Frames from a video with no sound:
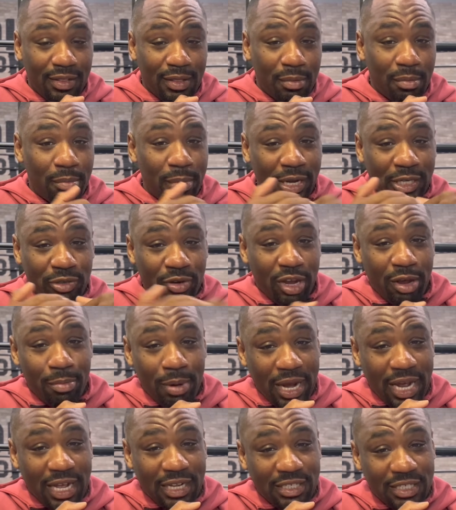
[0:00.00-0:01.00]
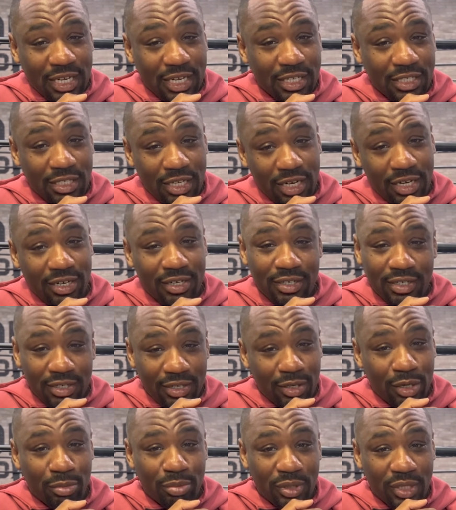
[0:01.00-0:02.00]
make sure everybody got tickets there.
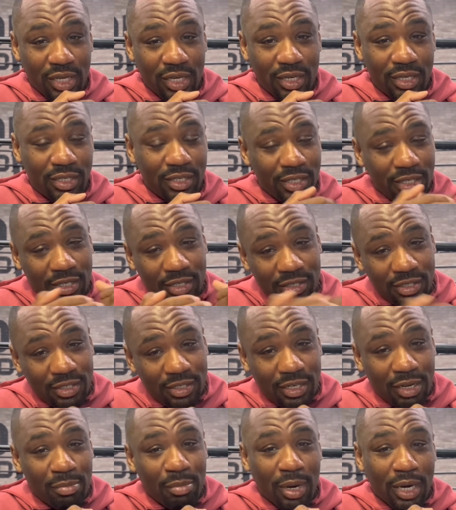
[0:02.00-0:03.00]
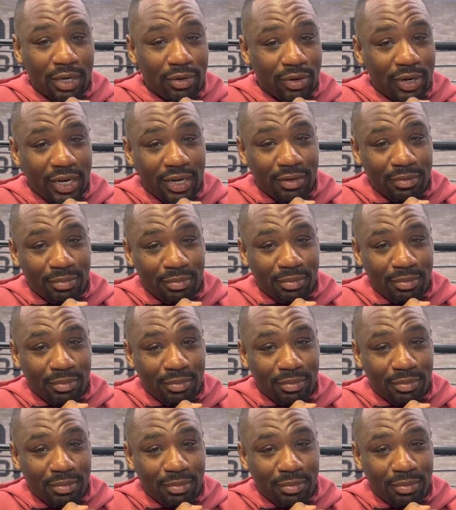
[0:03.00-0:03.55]
You know what I'm saying? Just hit my gram.